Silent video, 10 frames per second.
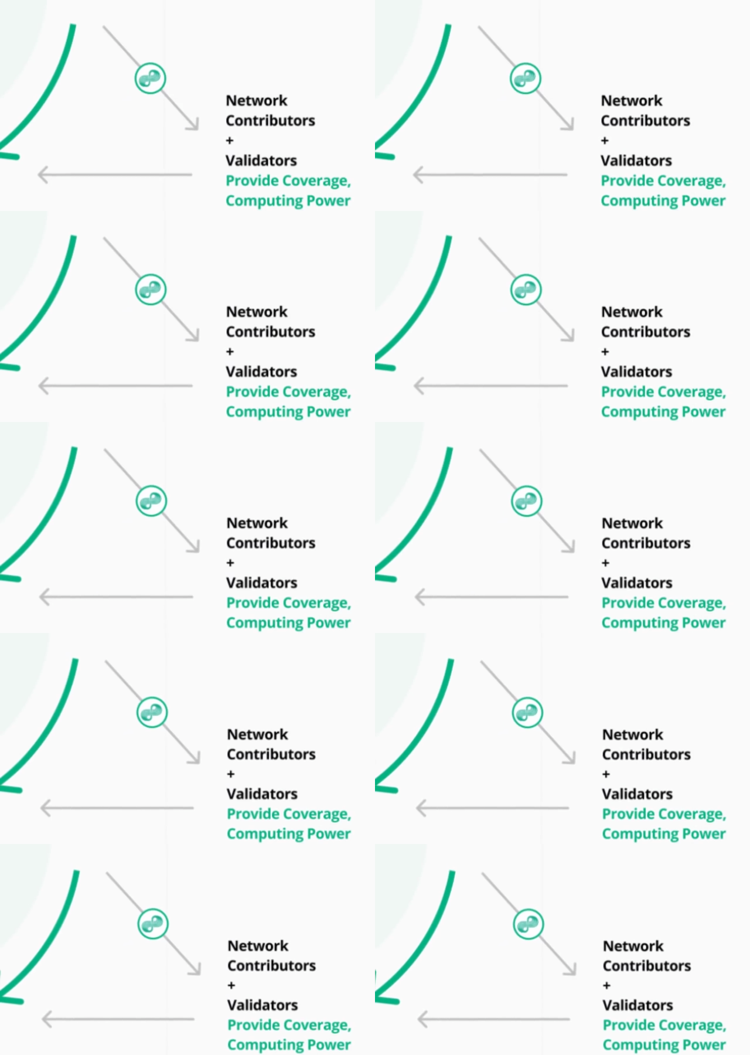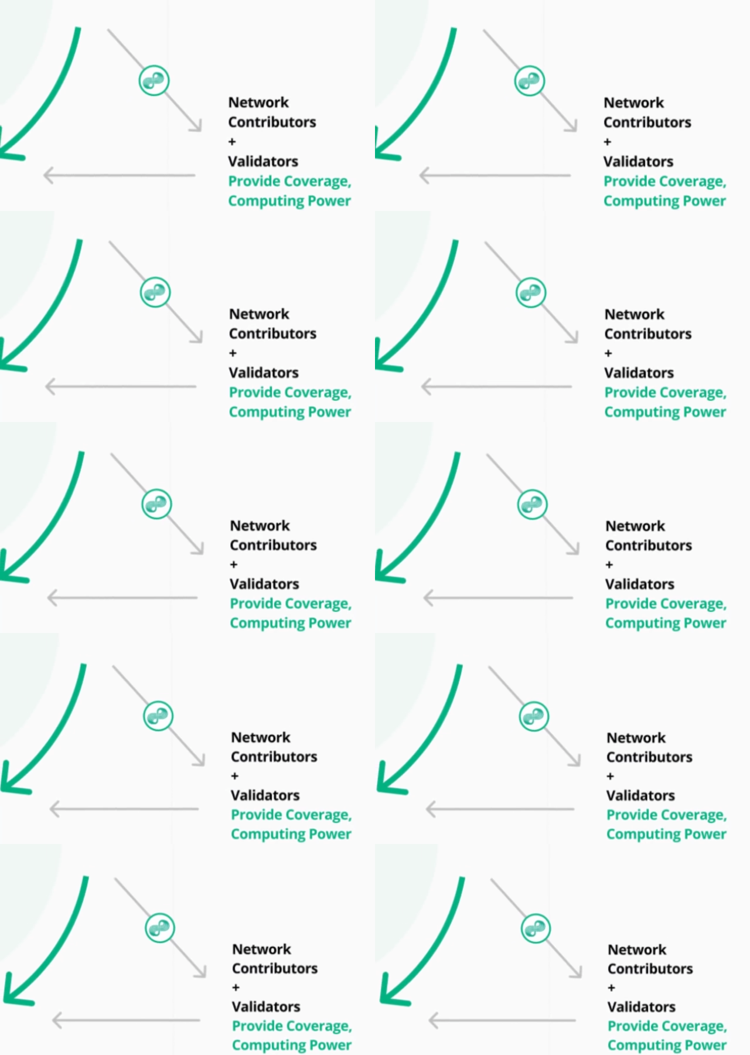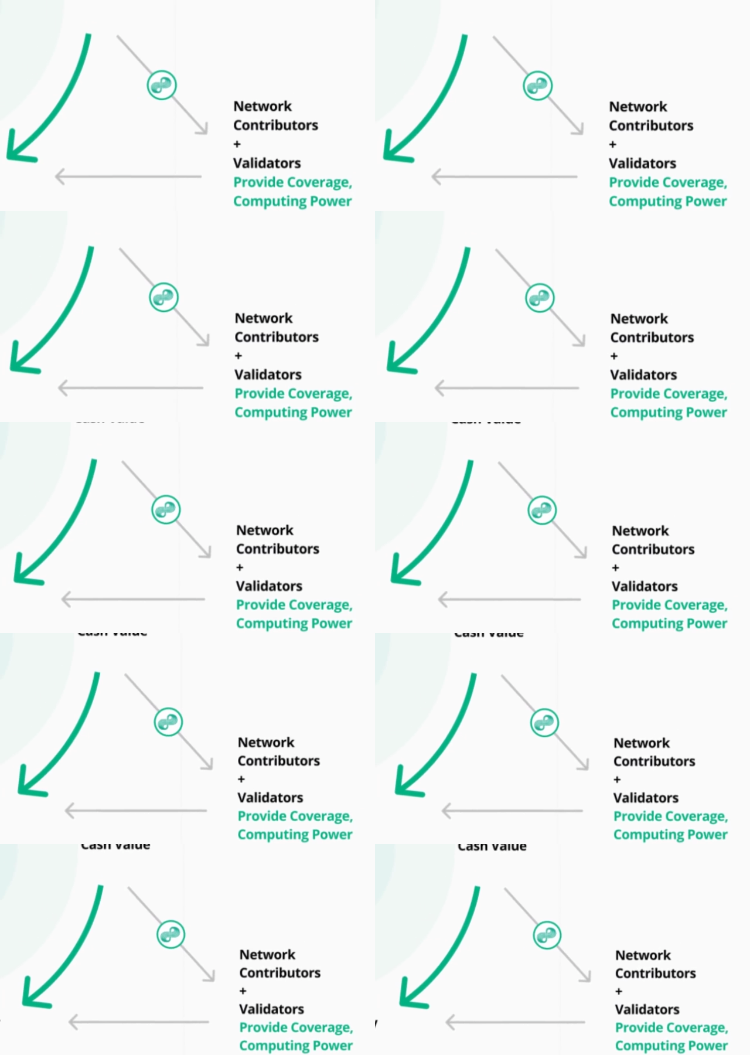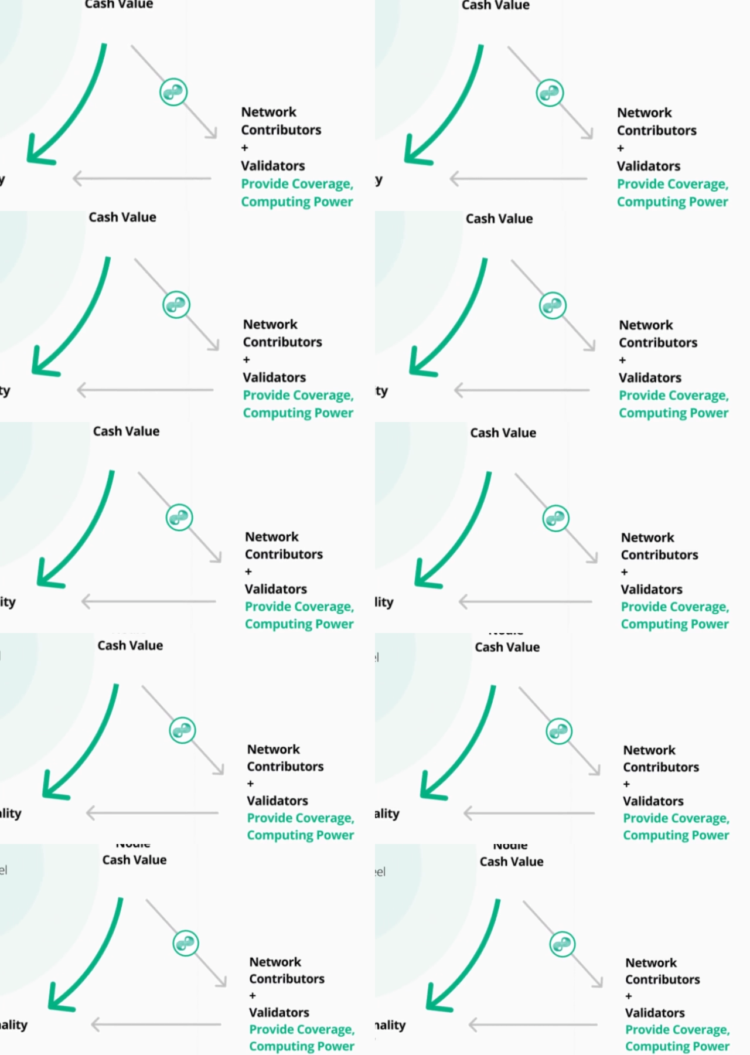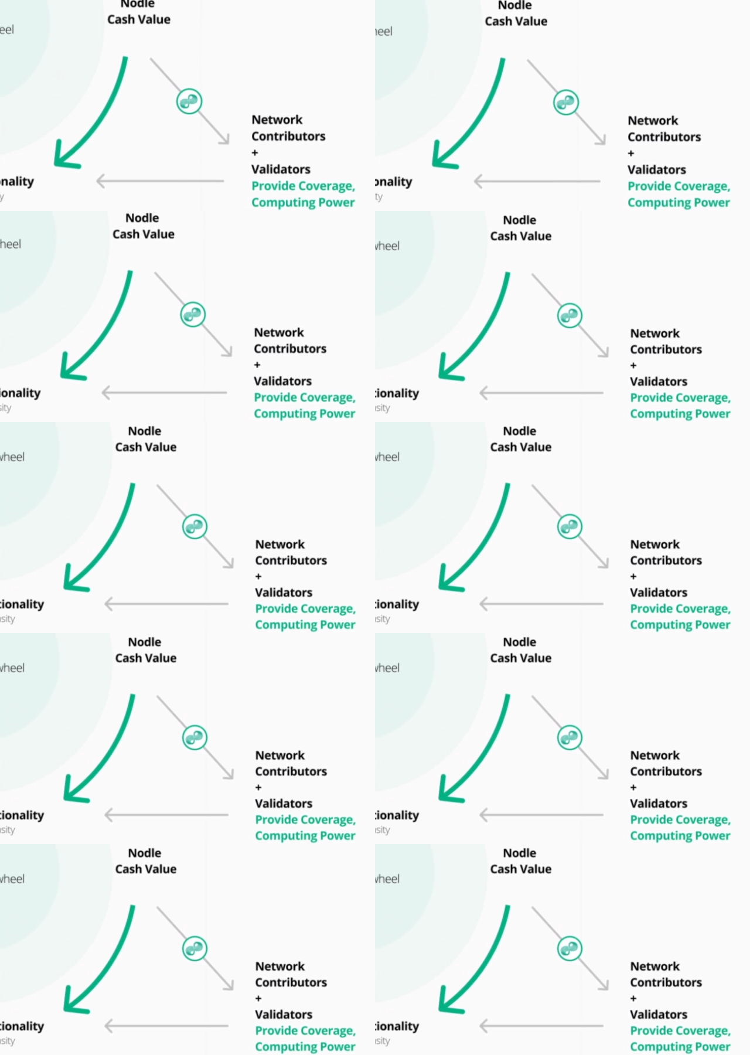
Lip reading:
[unreadable: no face in view]